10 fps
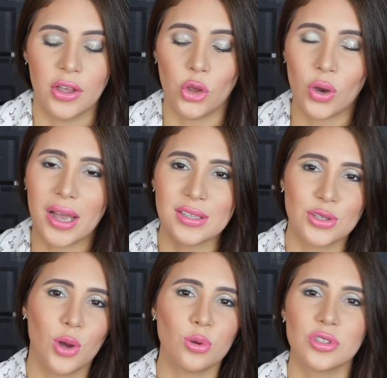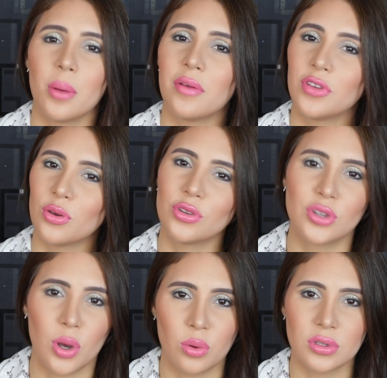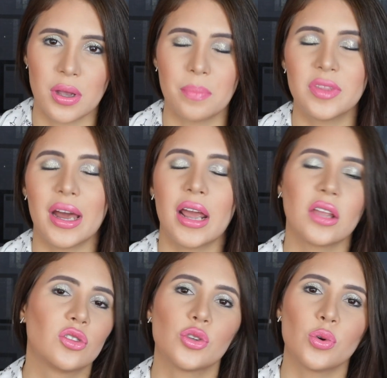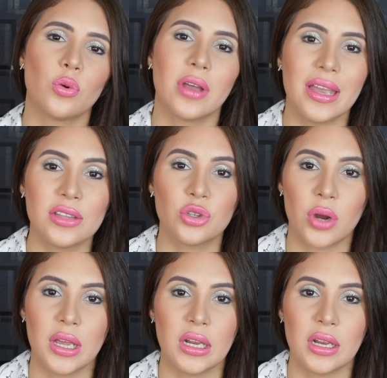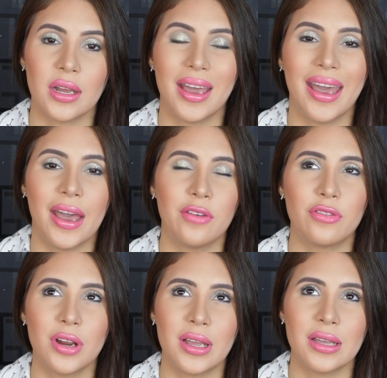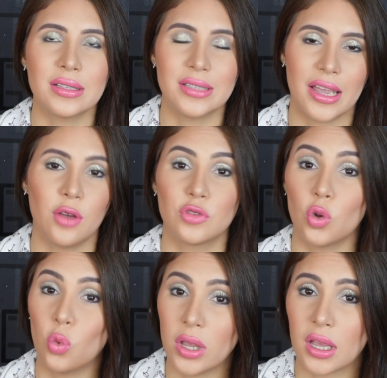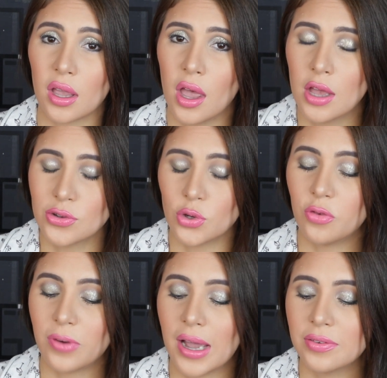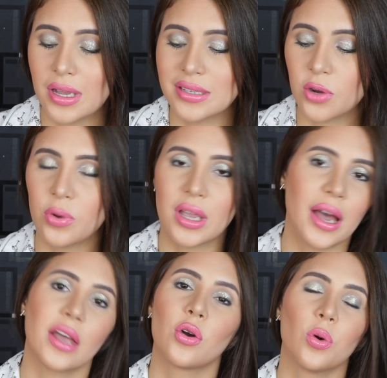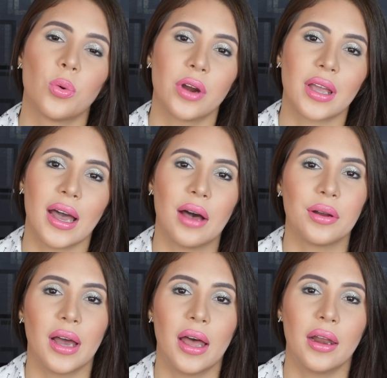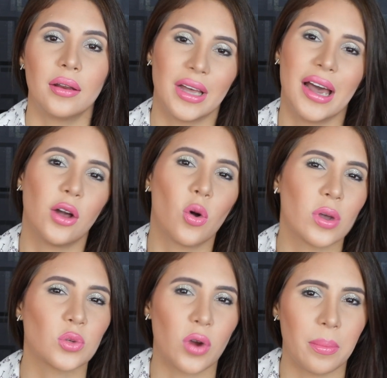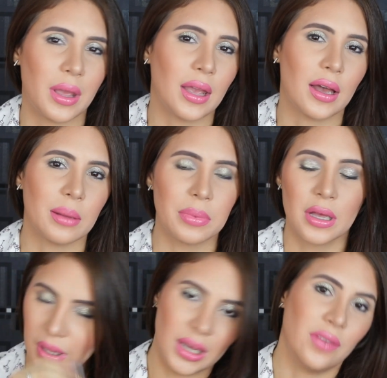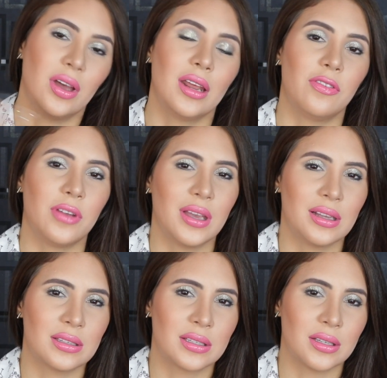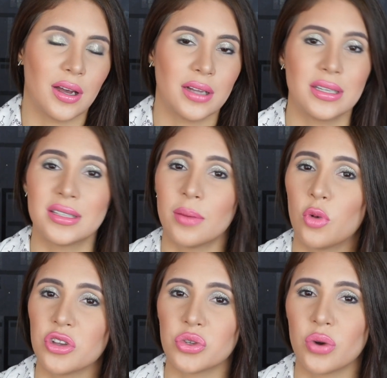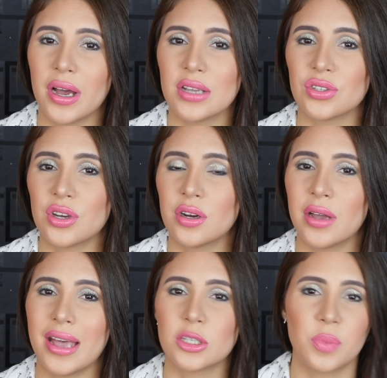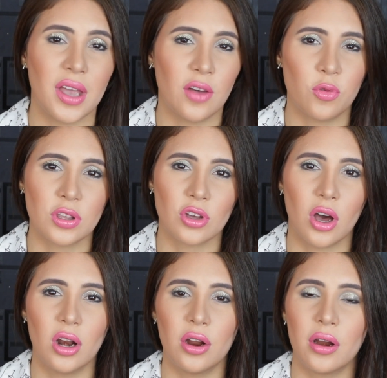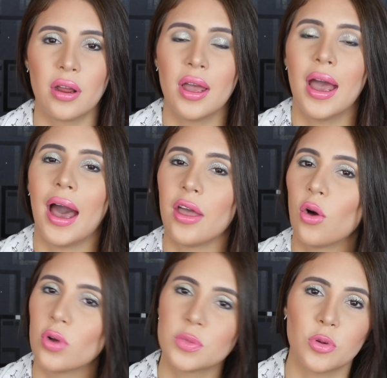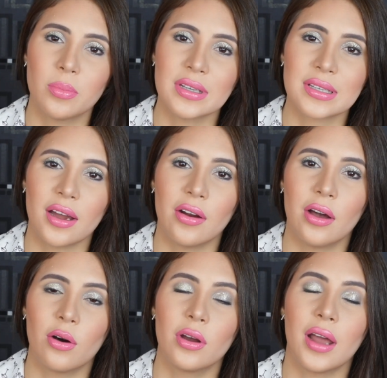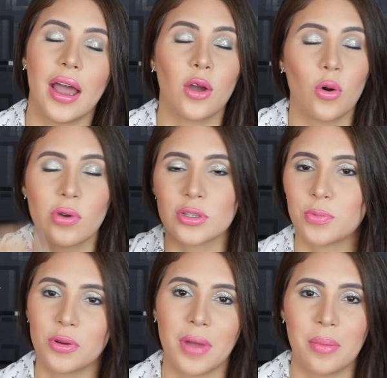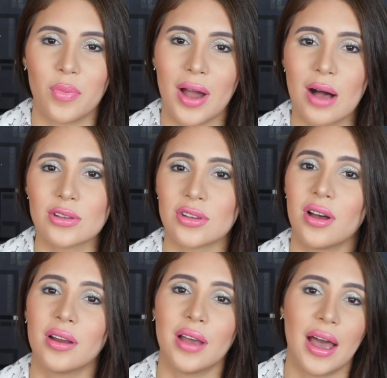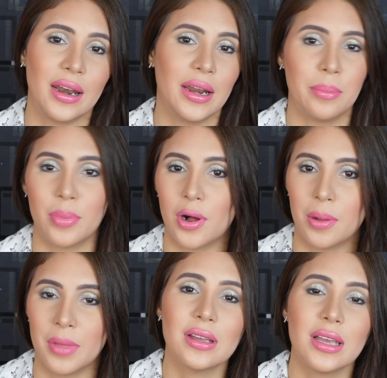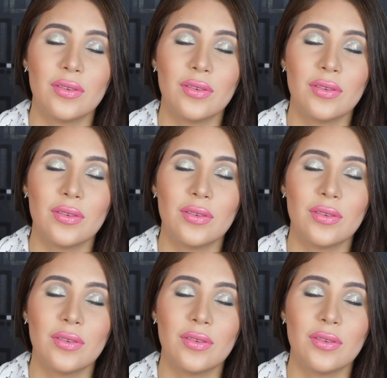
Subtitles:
You guys know, some of you don't, that I do HIIT training every day of the week. So 5 days a week I go work out, and I always wear makeup. Even if it's TTM moisturizer, SPF with color, I always put mascara on, I always put my brows on and lip balm.